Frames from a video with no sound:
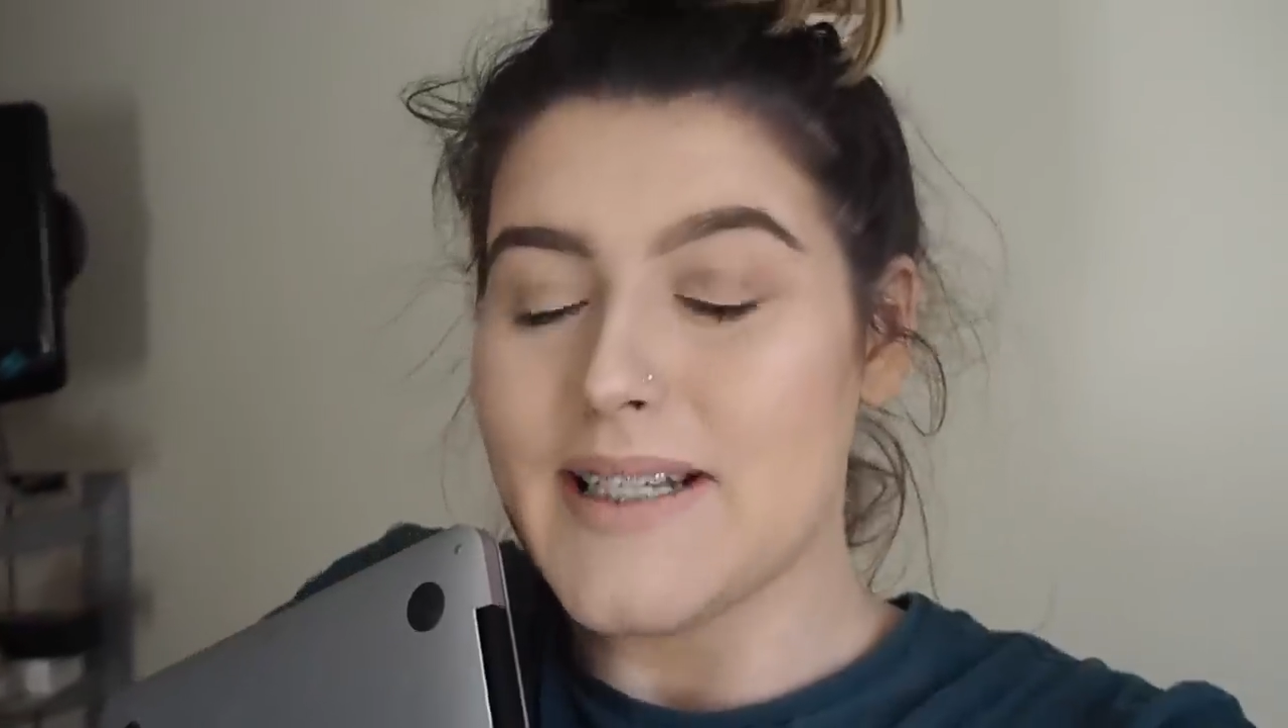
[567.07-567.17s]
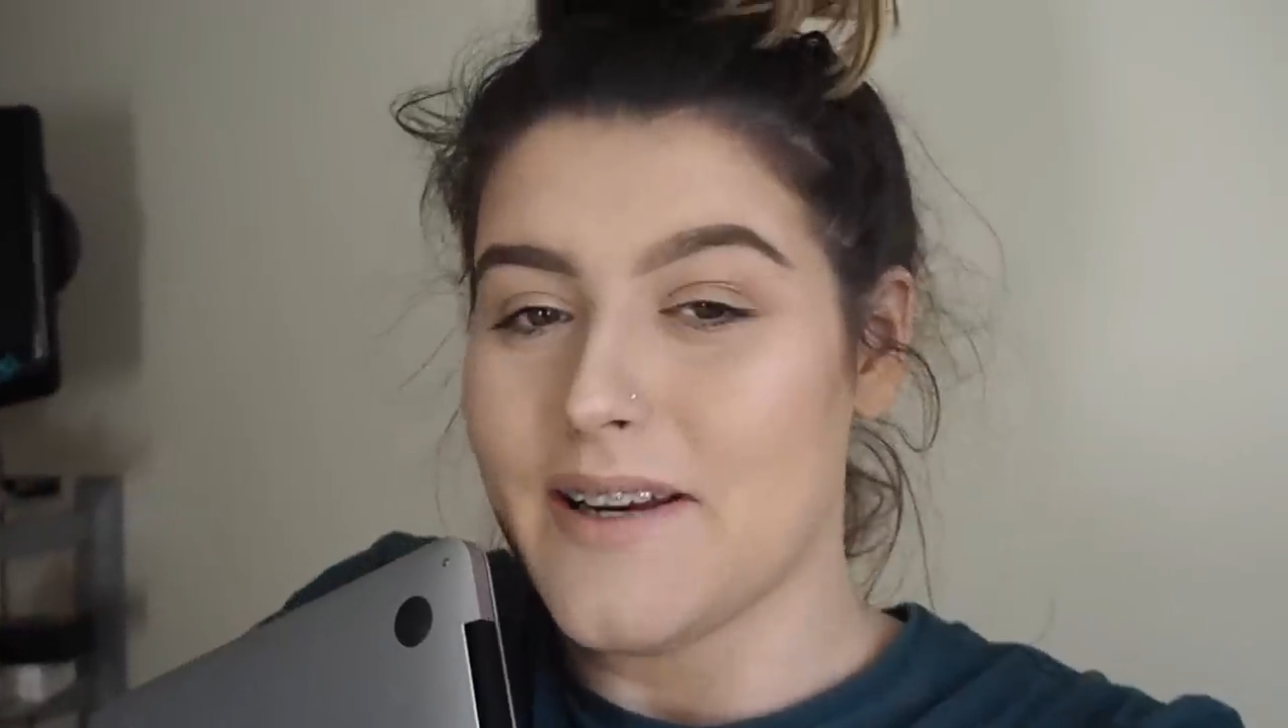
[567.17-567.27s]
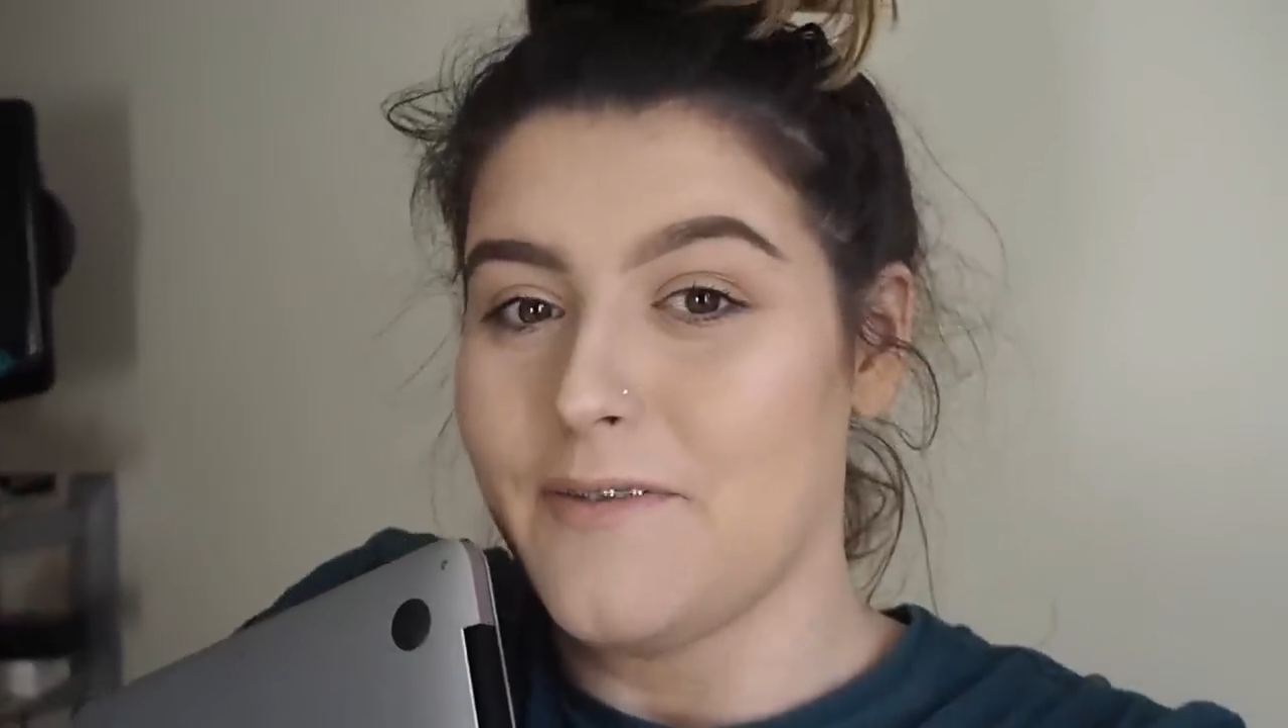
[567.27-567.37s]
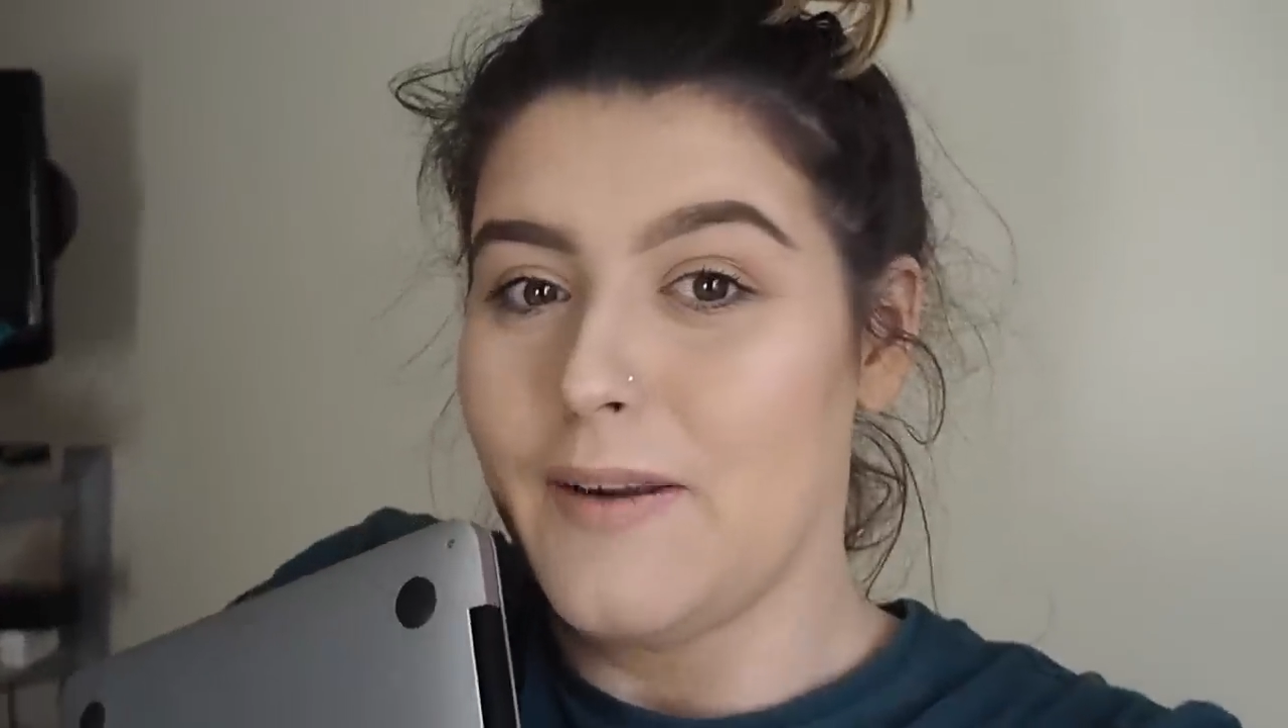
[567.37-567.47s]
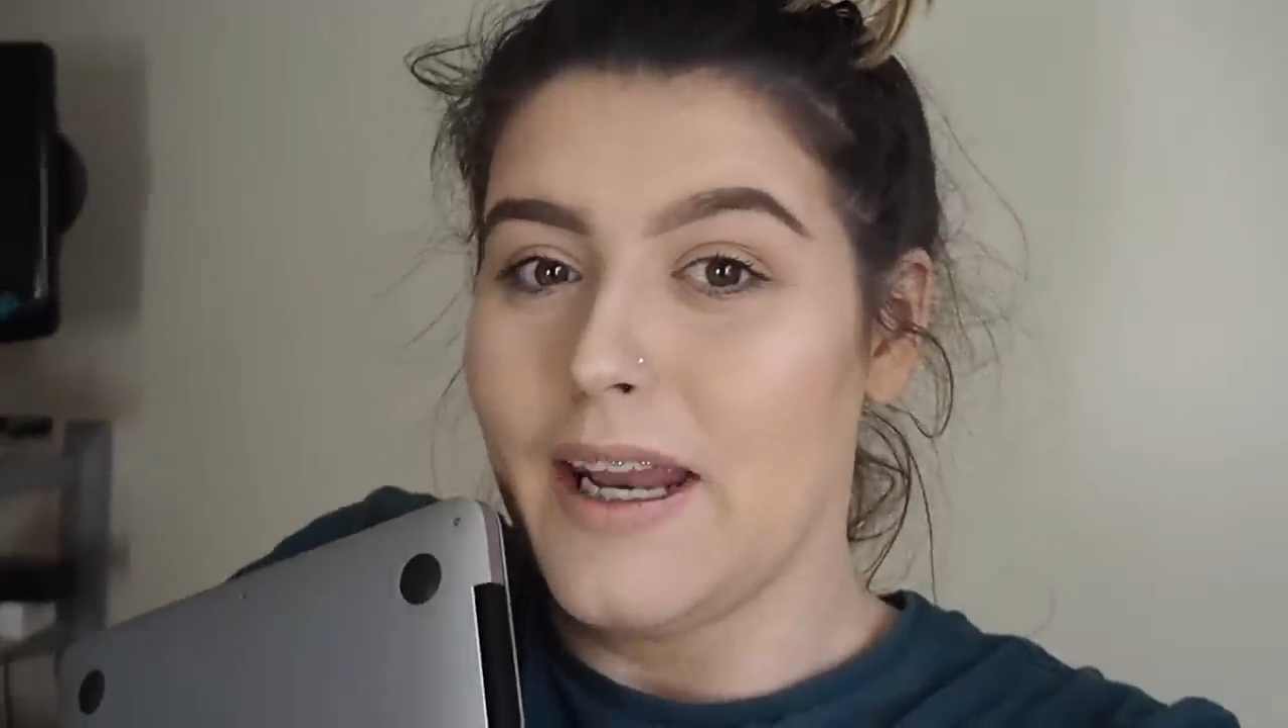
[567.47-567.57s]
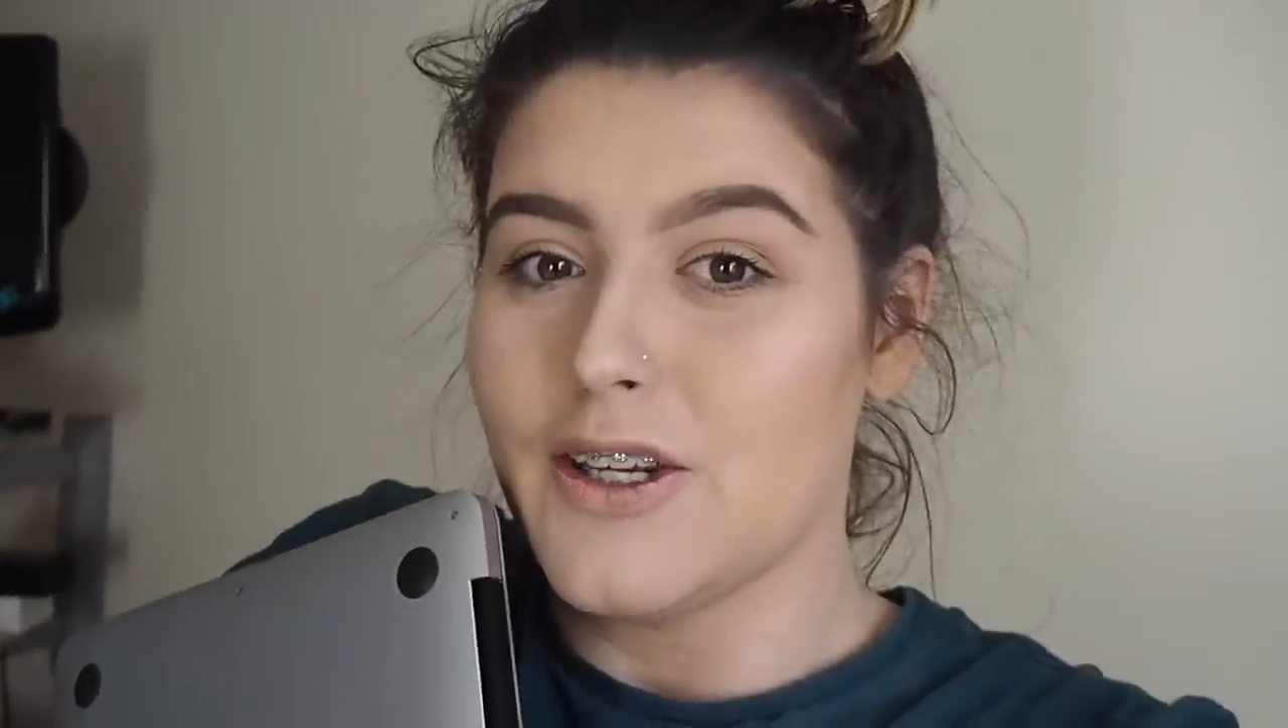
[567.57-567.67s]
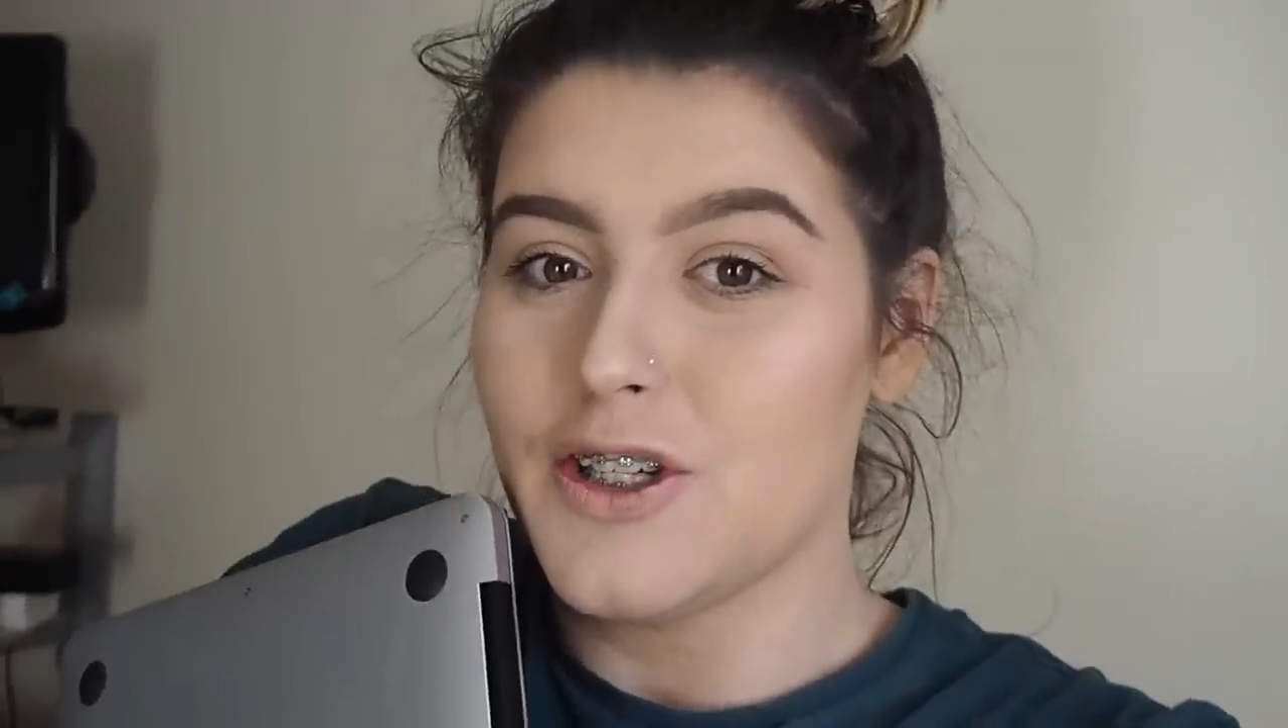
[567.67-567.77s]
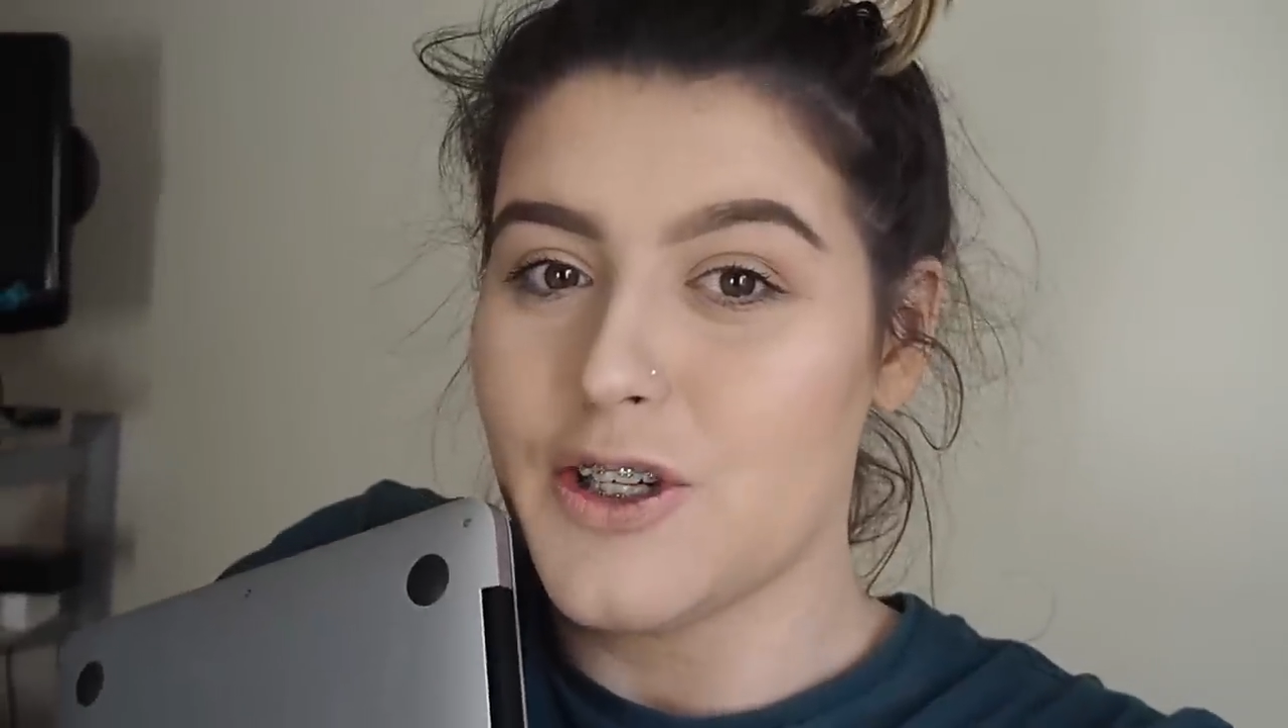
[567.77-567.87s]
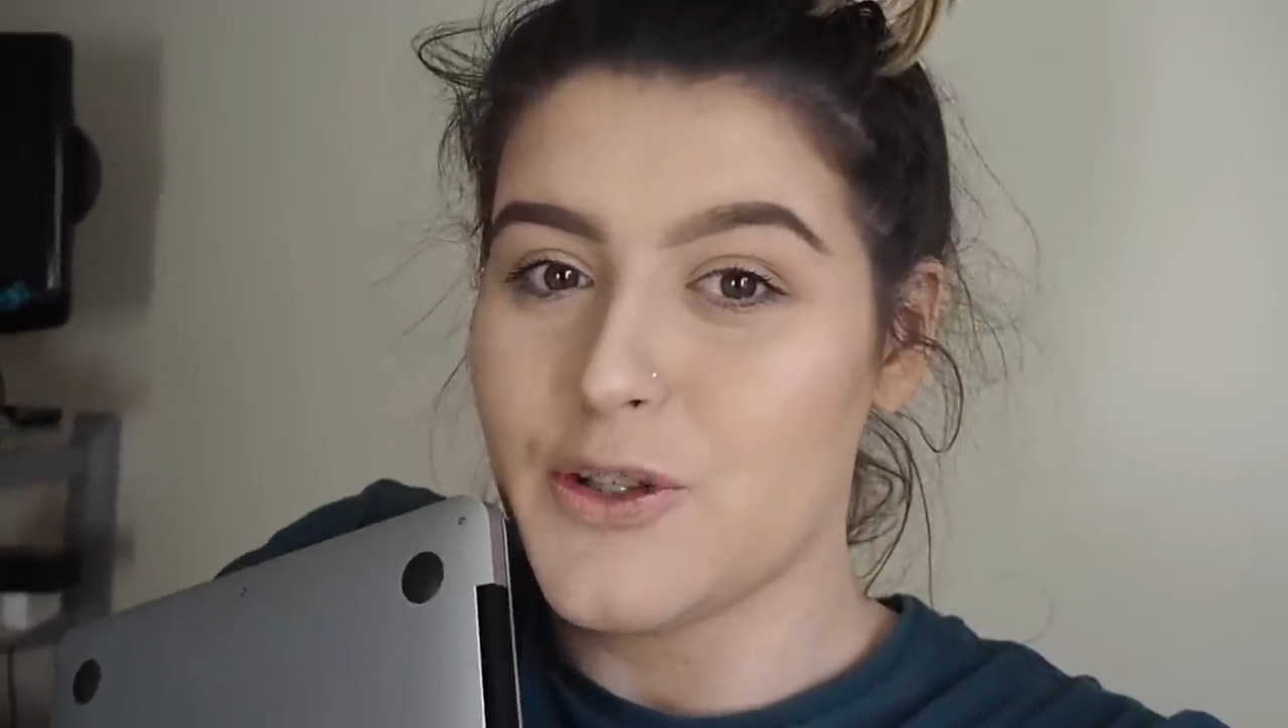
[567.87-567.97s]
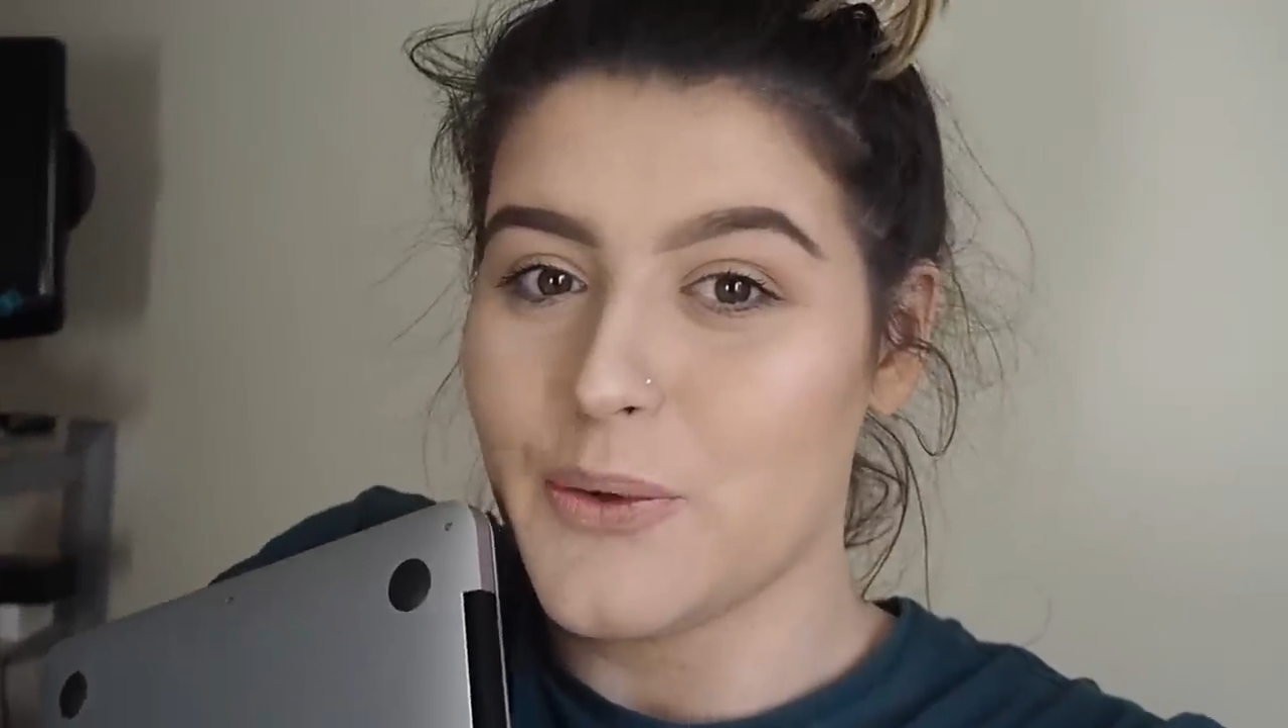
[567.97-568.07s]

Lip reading: dad have finished